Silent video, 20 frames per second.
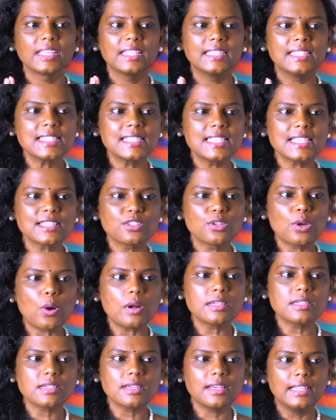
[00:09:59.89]
This does
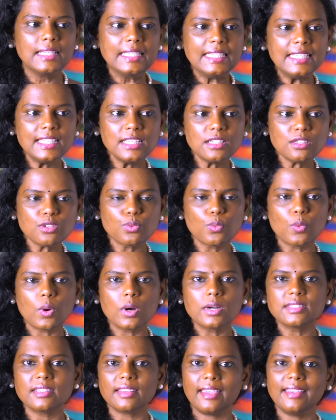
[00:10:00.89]
not lean
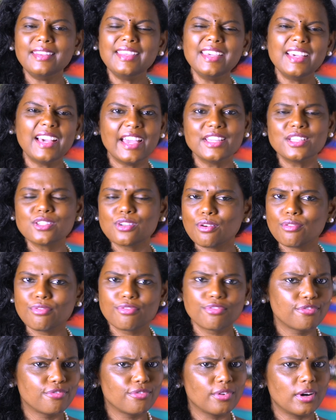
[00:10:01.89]
towards any kind of
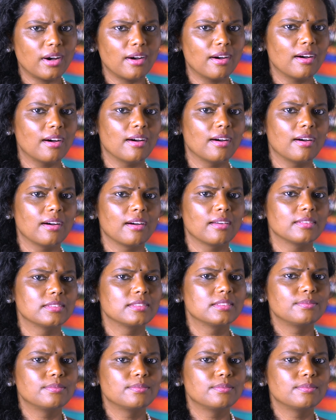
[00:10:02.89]
uh,